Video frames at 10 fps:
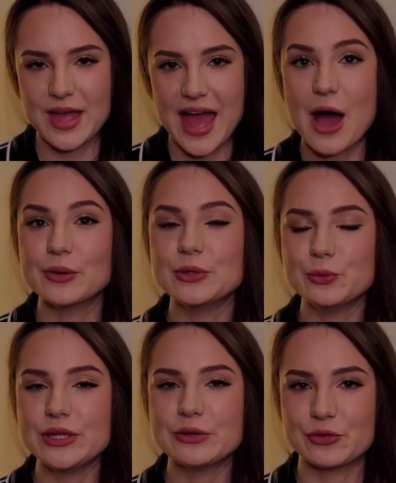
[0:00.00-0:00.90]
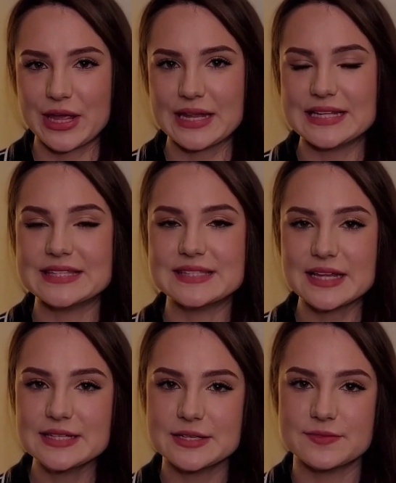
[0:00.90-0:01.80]
How can we create
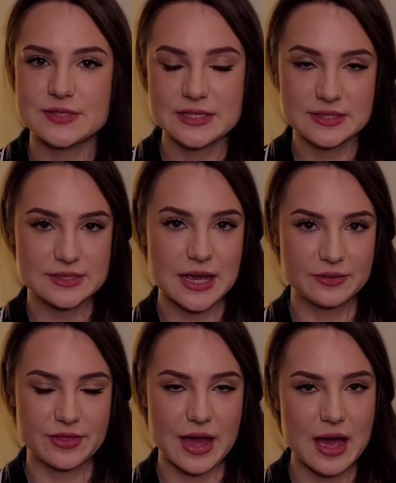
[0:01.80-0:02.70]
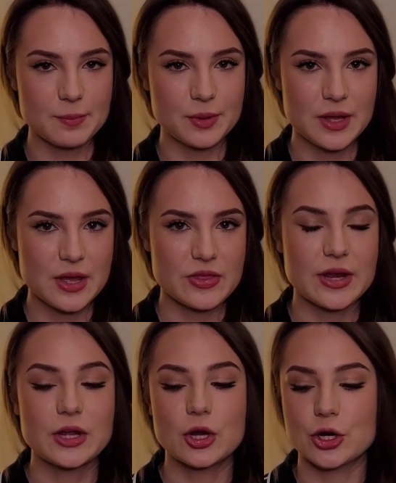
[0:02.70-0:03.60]
incentives inside of the app that
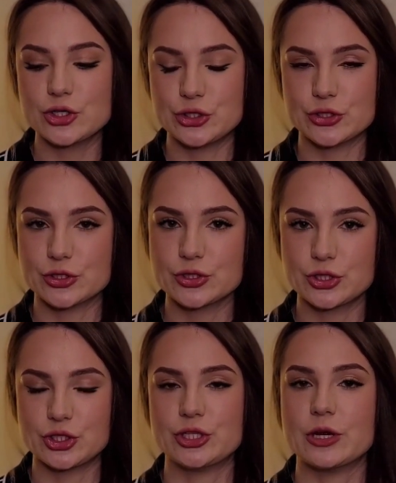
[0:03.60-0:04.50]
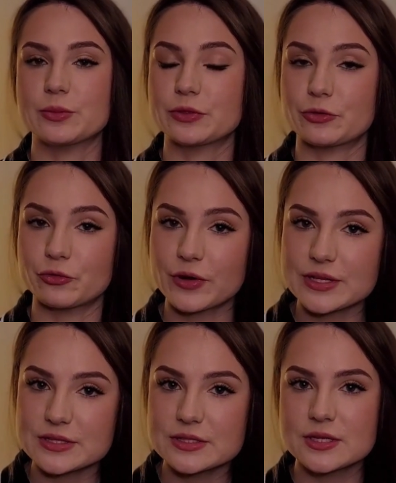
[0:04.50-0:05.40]
encourage users to share with their
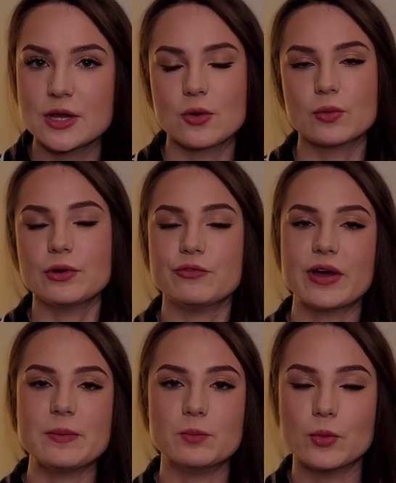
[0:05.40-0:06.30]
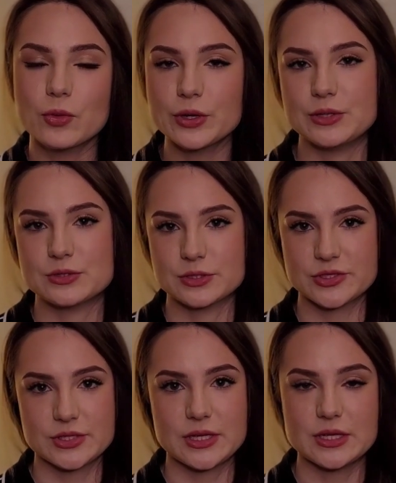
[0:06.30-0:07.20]
friends or invite more
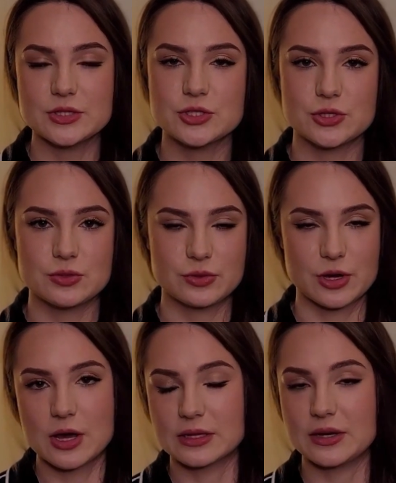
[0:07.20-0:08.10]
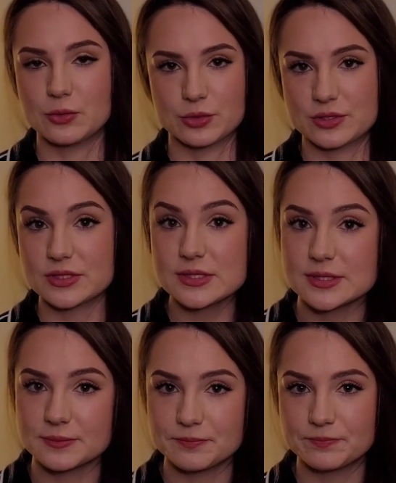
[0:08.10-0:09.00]
users into the online order
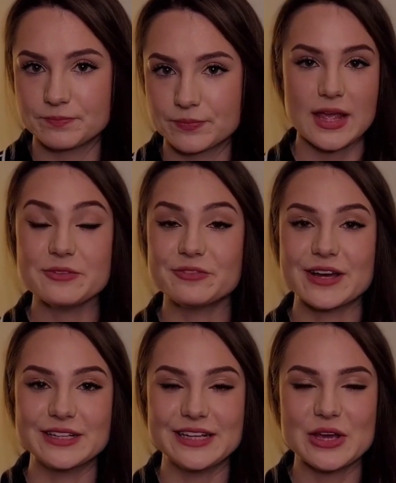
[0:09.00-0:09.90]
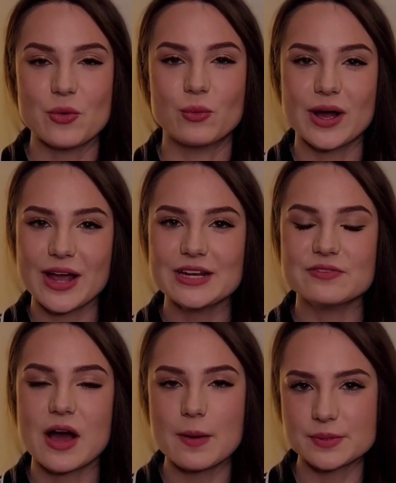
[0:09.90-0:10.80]
system? And finally, what kind
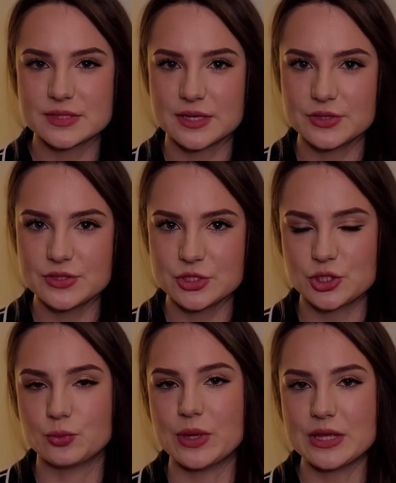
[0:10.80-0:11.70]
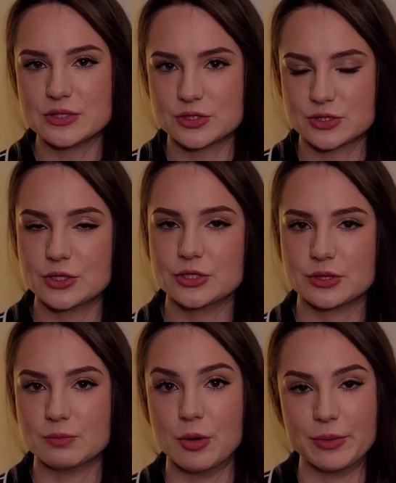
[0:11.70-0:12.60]
of upsells should we insert to the
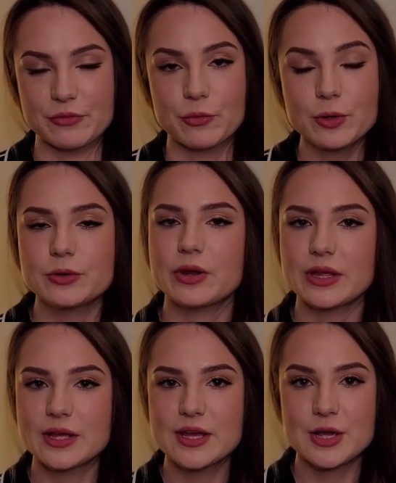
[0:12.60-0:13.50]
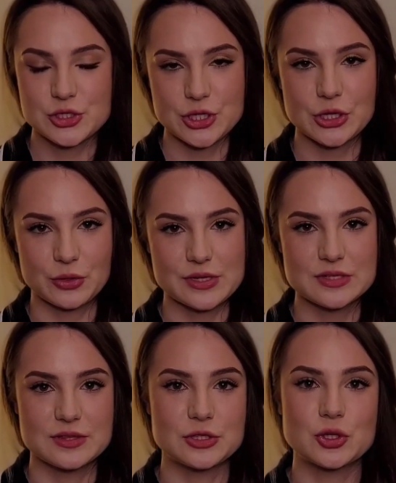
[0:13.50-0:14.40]
moment of ordering to increase
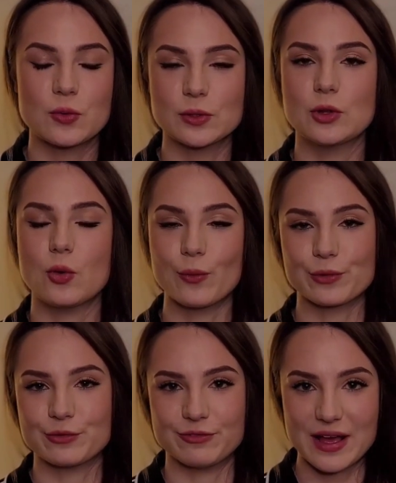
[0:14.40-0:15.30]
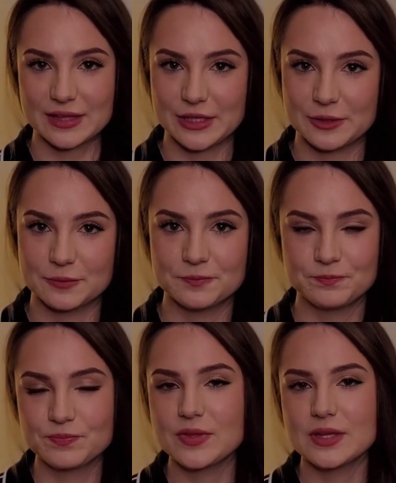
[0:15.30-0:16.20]
the total order value?
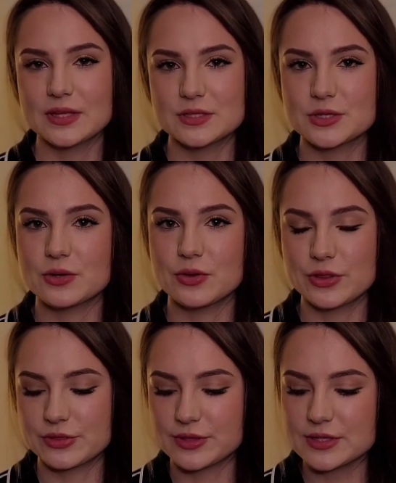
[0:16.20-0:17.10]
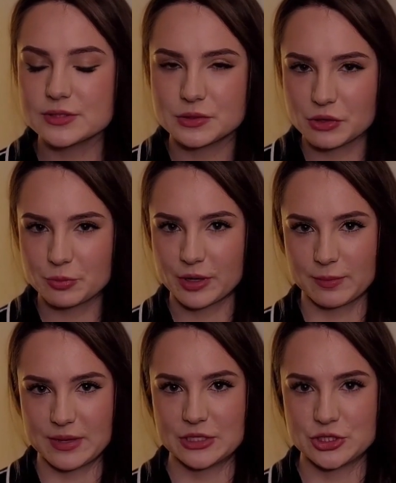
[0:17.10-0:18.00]
So this growth product
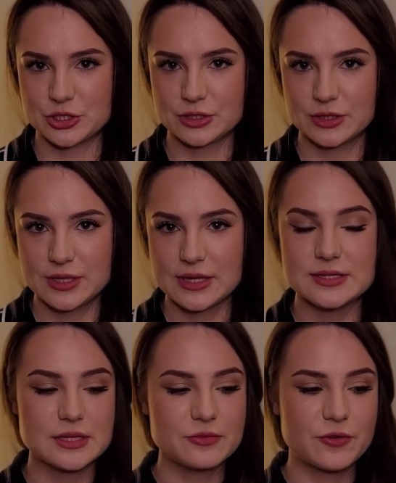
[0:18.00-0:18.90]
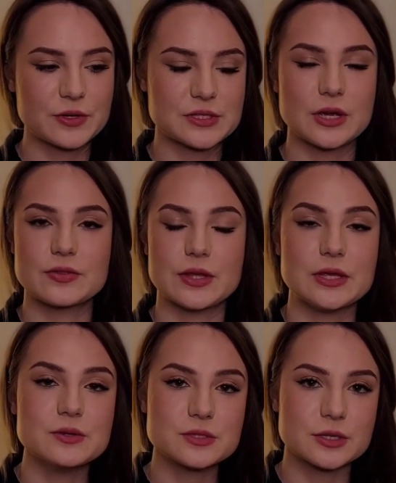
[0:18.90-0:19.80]
manager, instead of focusing on the
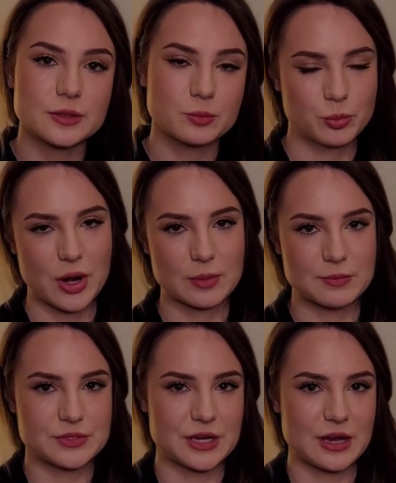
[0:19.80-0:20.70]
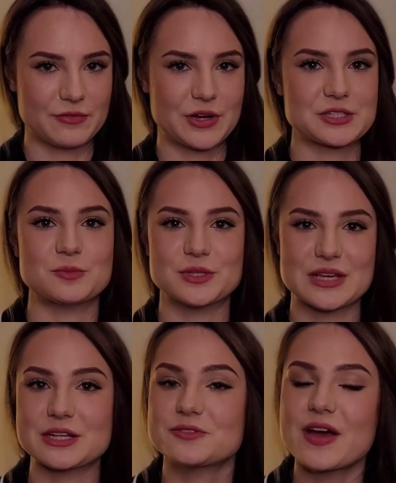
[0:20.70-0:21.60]
user problems of customer
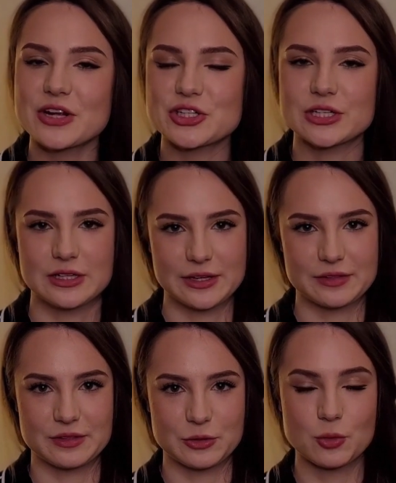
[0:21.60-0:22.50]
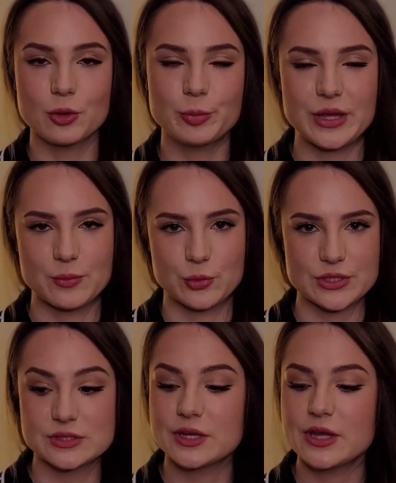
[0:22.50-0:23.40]
satisfaction like the core PM
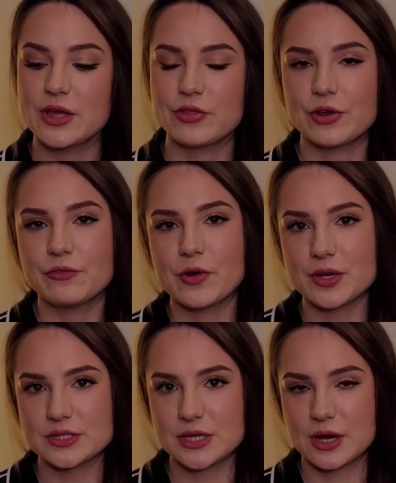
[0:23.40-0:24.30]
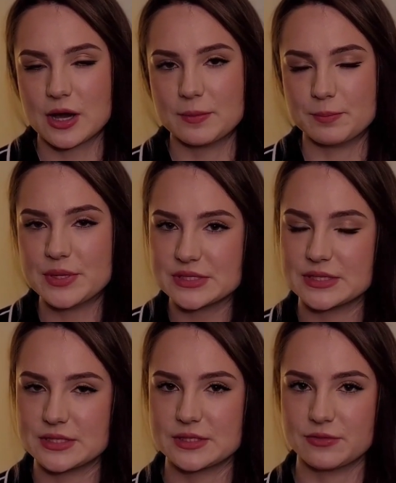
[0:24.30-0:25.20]
was, they're focusing on
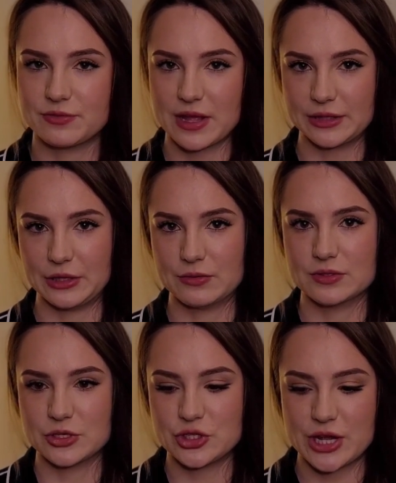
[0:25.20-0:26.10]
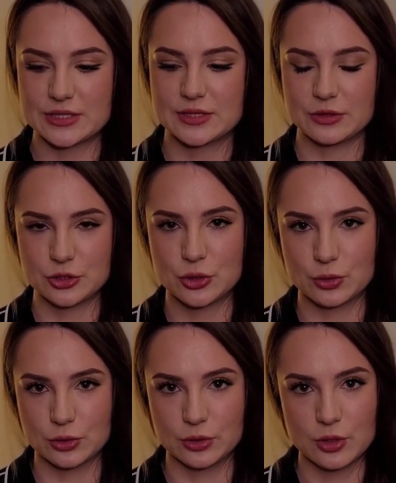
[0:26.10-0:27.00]
business value, such as the
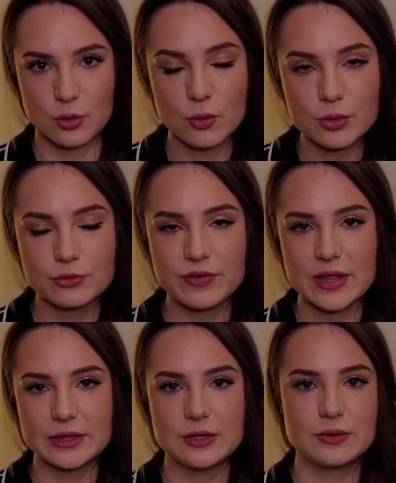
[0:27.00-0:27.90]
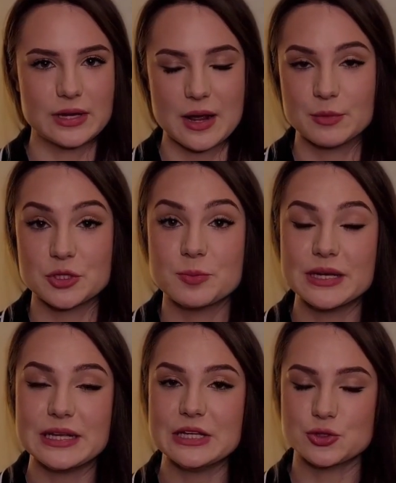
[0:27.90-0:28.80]
total order value and how much
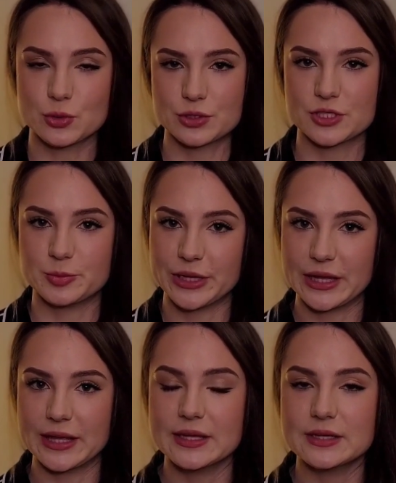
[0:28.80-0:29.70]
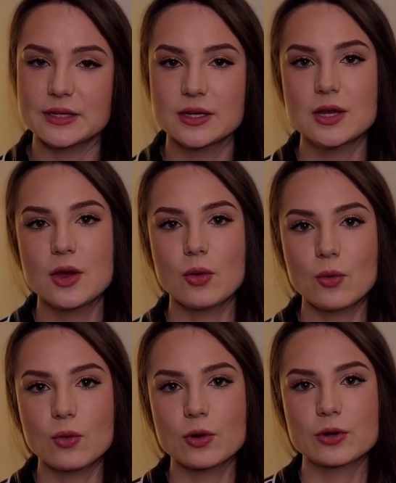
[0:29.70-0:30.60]
money each order is bringing in,
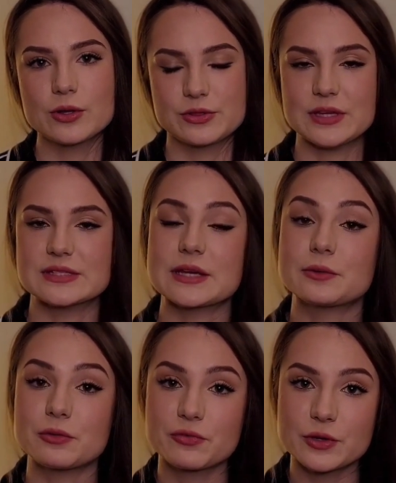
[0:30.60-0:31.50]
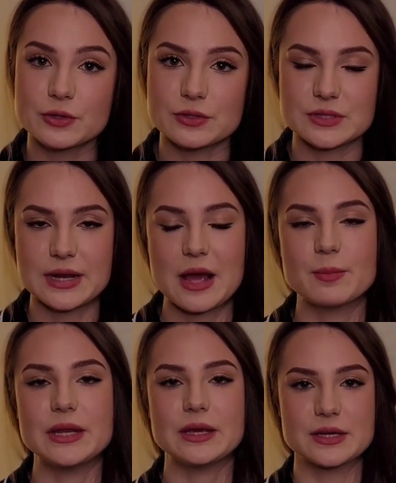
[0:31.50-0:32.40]
or things like referrals and how
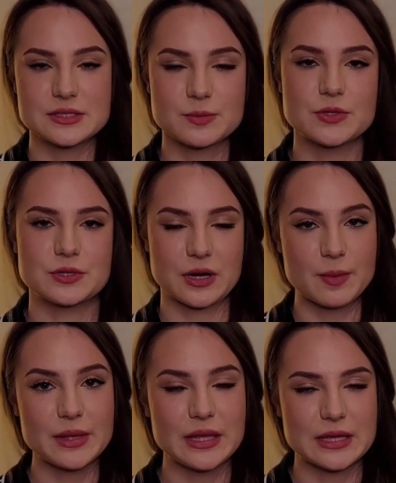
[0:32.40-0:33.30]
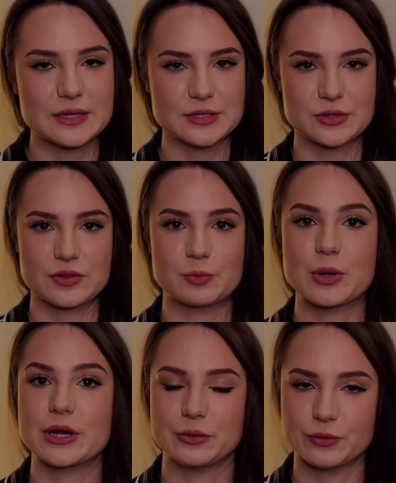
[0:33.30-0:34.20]
many customers are coming in so that the
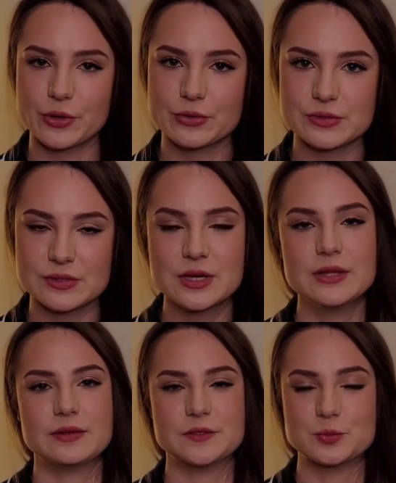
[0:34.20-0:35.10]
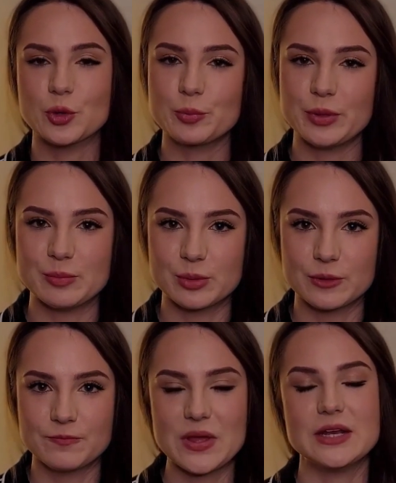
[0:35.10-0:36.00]
product grows, there's more
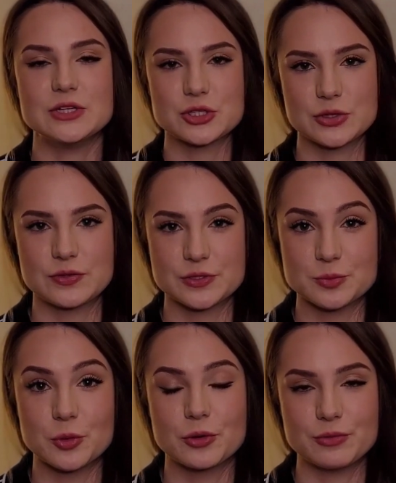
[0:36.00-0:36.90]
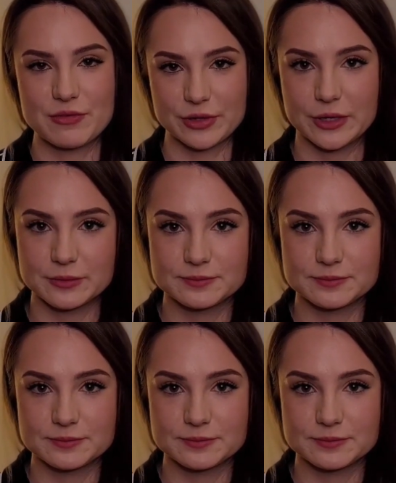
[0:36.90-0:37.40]
people, and in turn there's more revenue.